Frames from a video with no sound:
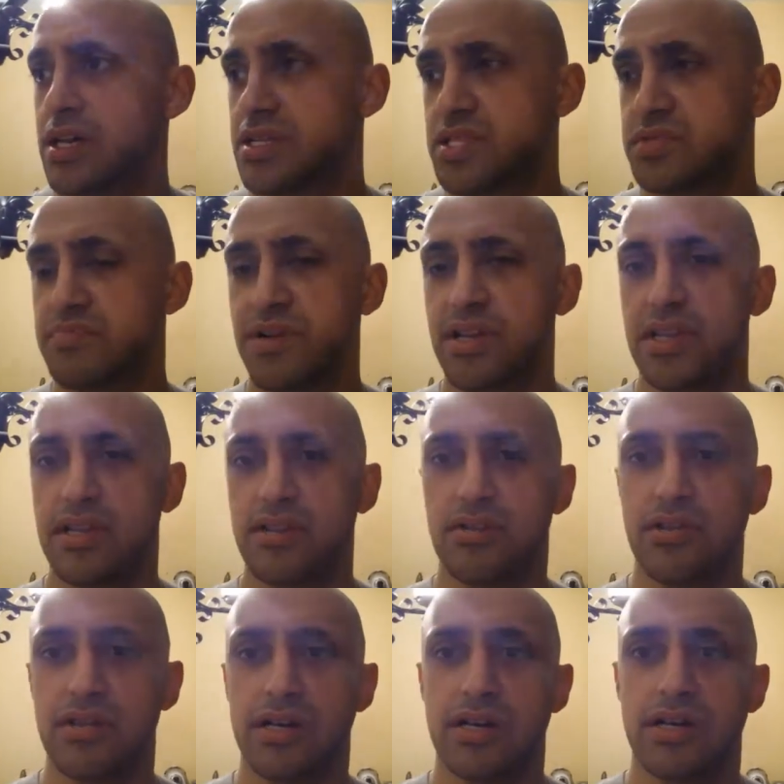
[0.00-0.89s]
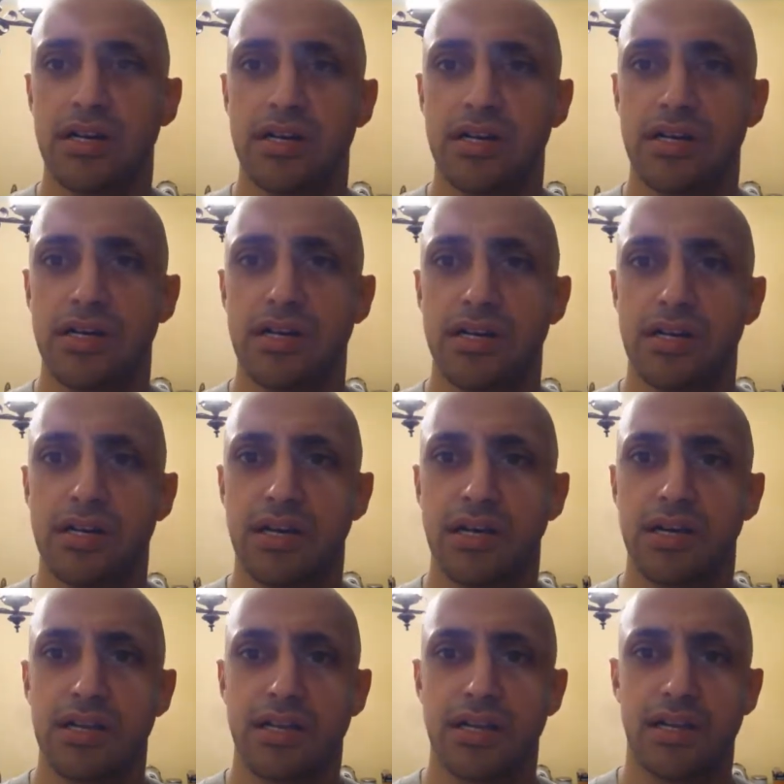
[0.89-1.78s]
just made a little, uh,
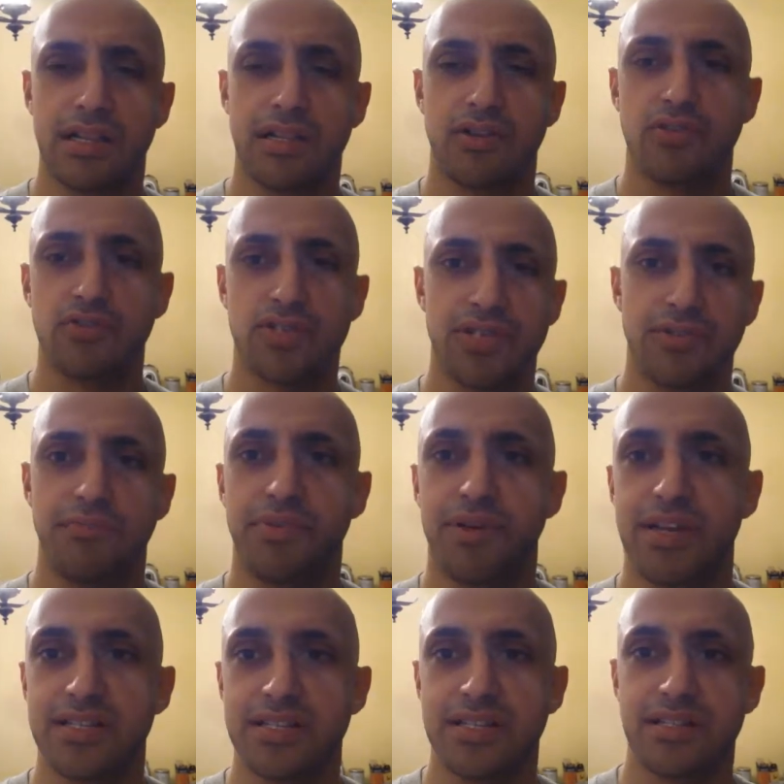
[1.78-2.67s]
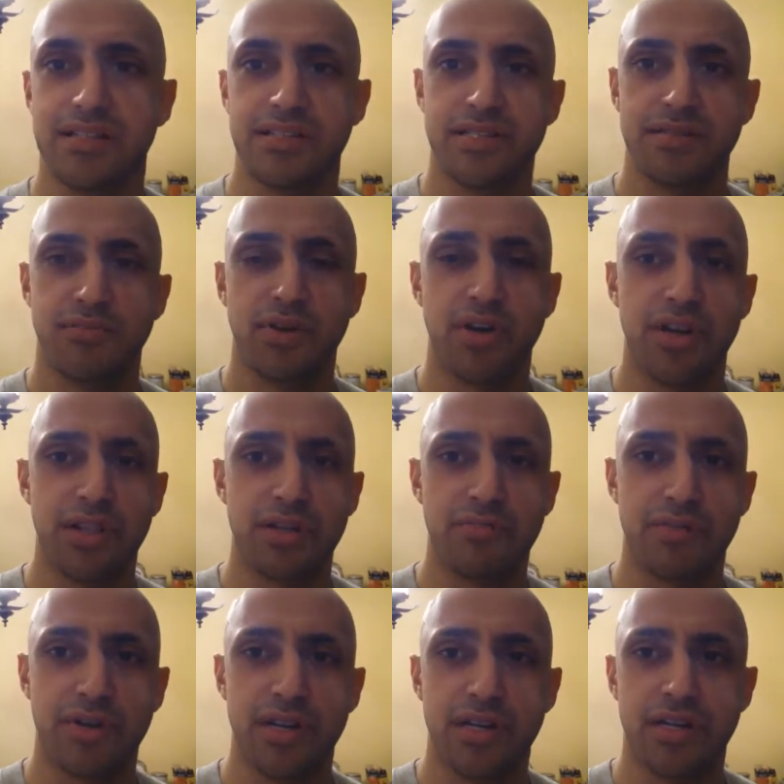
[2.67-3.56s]
got a little some pasta and some
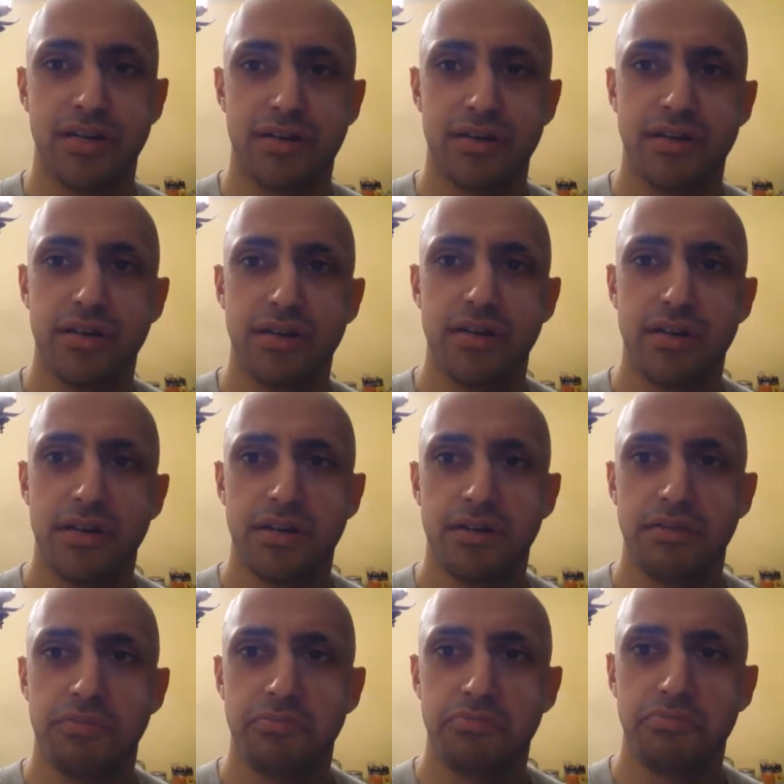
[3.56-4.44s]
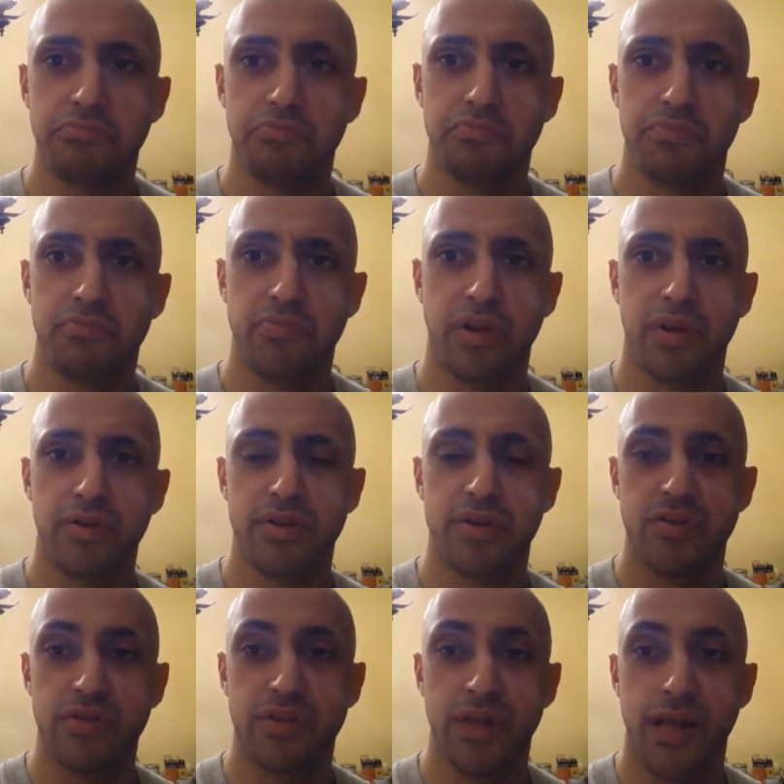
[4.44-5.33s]
garlic bread, and
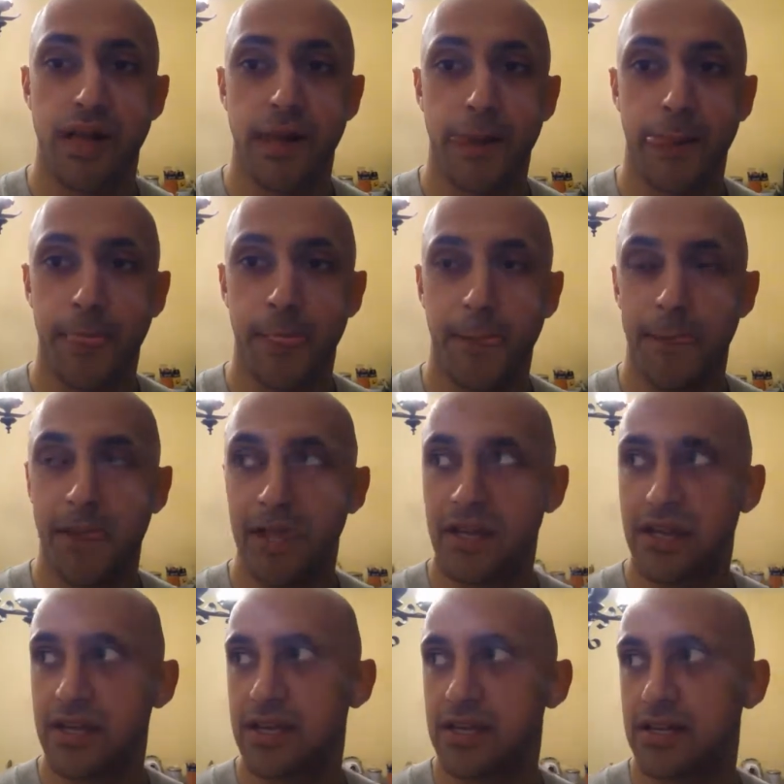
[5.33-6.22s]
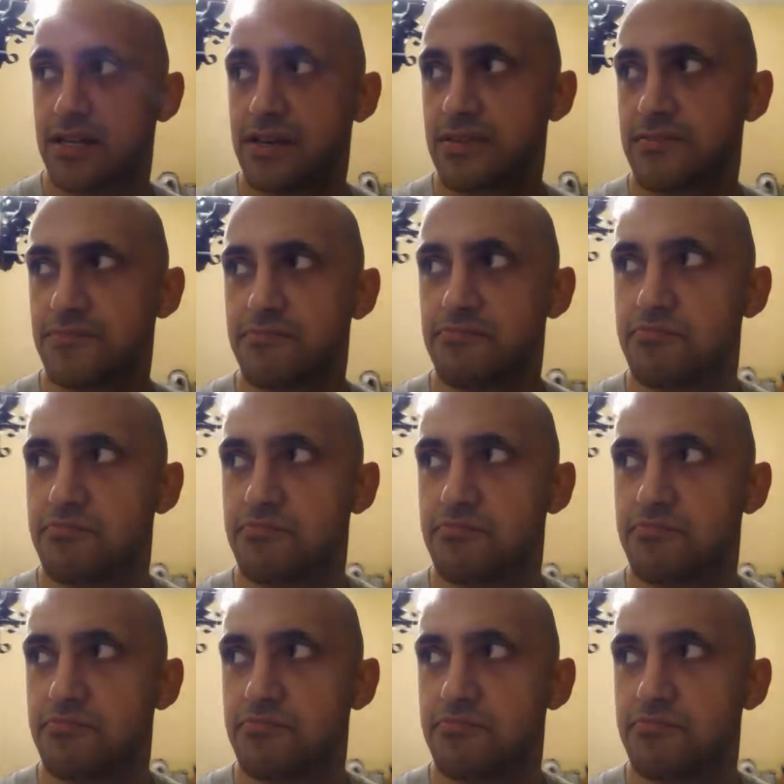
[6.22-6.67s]
probably do that, and